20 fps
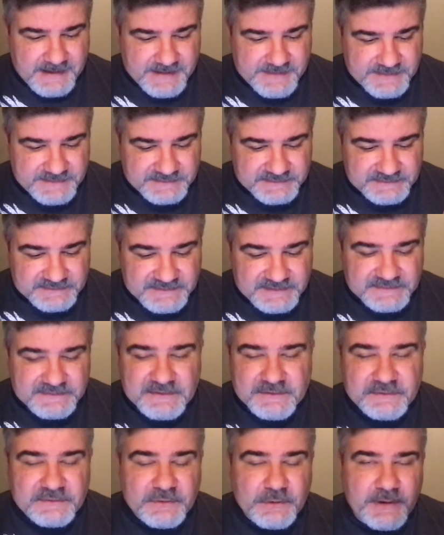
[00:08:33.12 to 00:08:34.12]
And this is
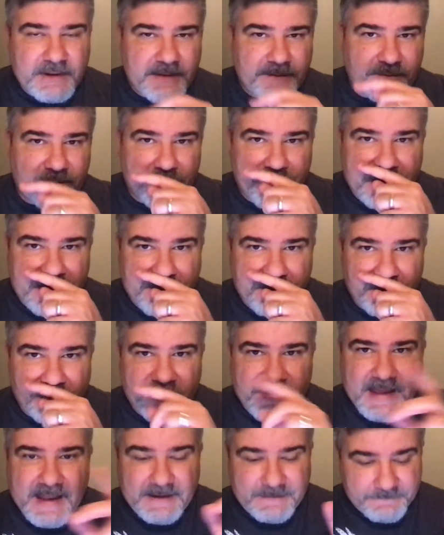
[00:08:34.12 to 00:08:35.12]
disconcerting for
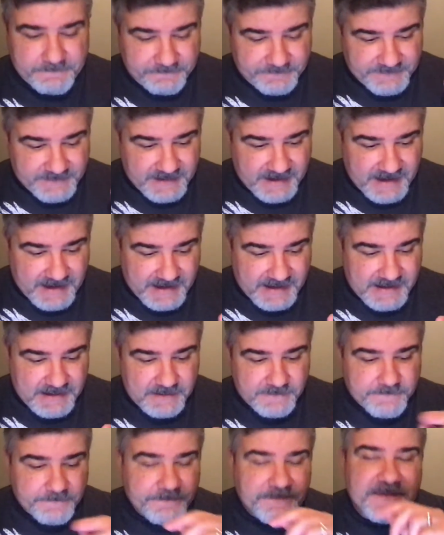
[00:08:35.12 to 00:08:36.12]
people that,
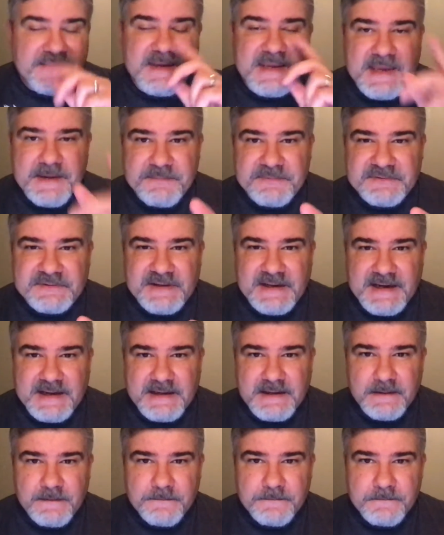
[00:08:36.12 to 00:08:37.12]
A, keep
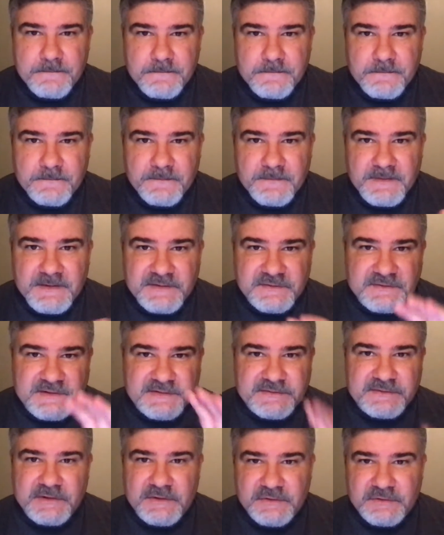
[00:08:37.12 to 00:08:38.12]
sinning. It's
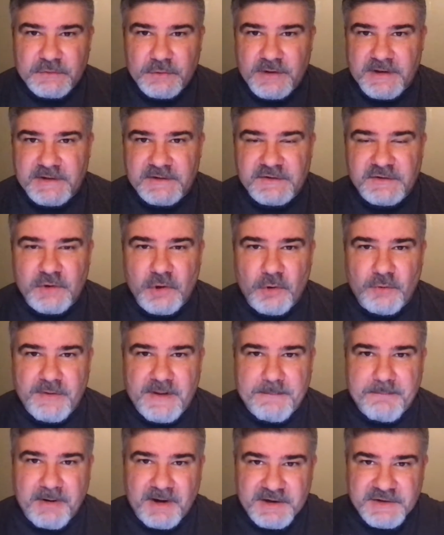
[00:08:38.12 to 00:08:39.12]
disconcerting to know
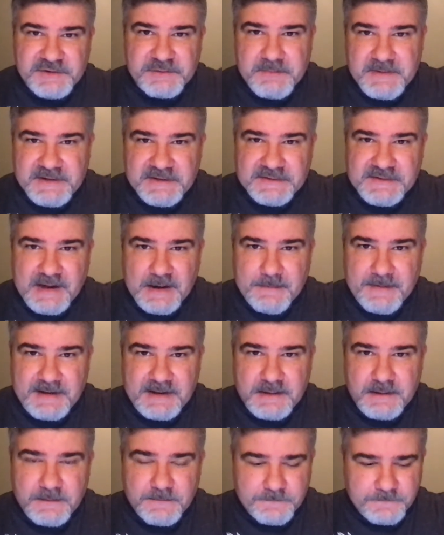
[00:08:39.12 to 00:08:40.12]
that punishment is
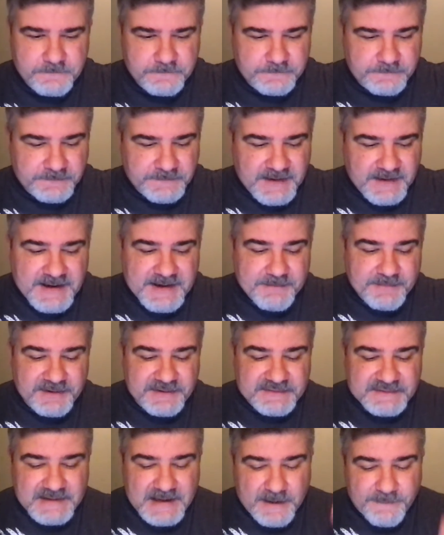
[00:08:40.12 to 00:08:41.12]
coming. But
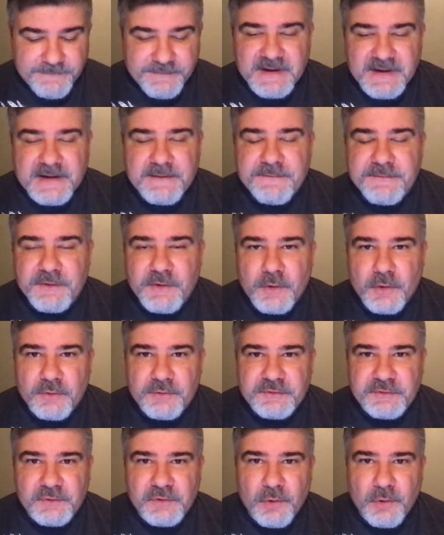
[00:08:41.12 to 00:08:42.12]
it's comforting for
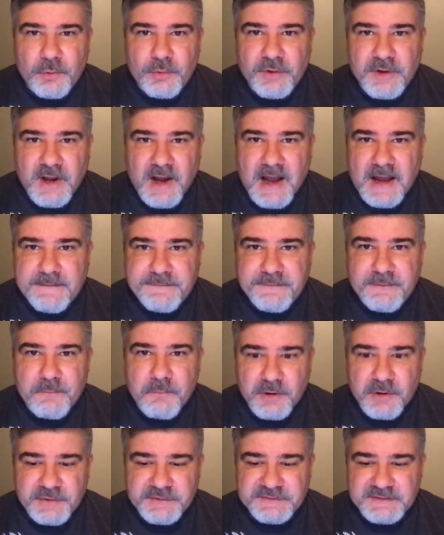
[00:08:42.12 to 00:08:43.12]
those who go to God for
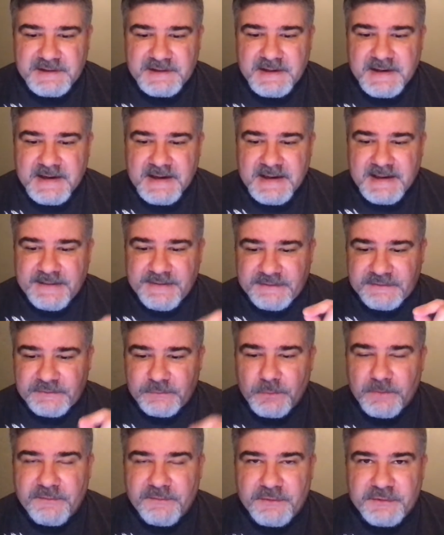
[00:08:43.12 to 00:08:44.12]
mercy. And this
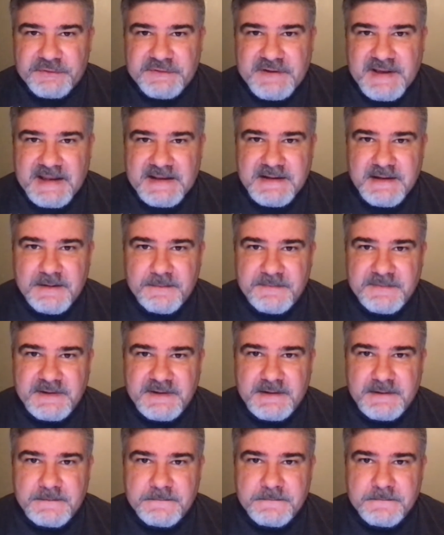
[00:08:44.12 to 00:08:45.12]
is where verse 10 comes
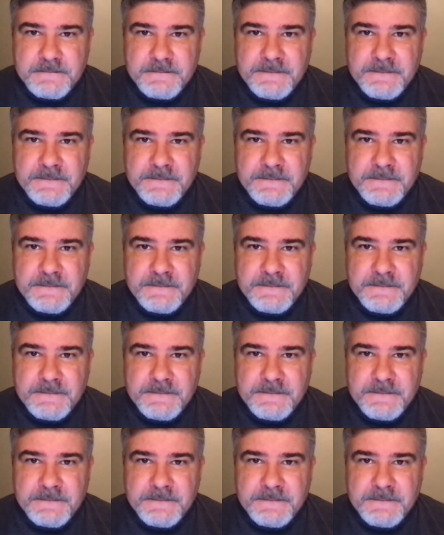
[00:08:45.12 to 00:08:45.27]
in.